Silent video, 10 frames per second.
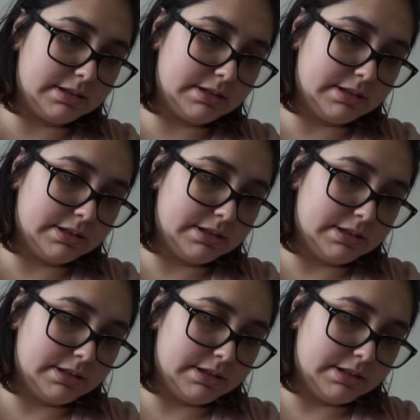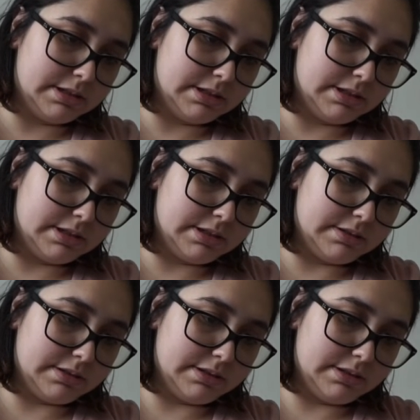
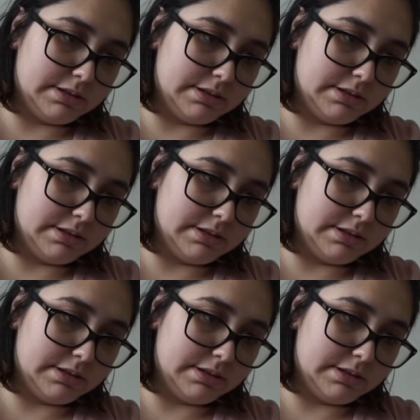Nobody speaks.